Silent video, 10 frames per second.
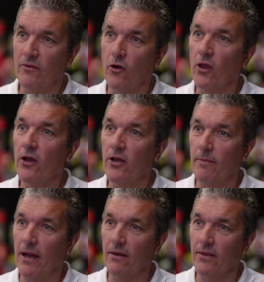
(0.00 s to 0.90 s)
We've all heard
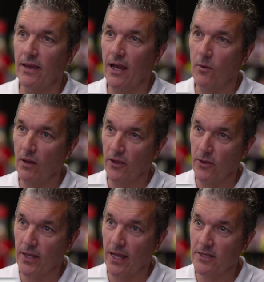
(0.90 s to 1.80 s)
about the, how well the
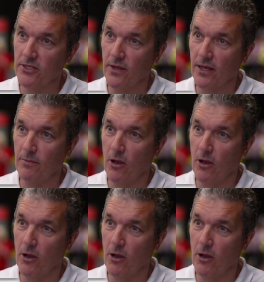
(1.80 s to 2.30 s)
UK is doing at the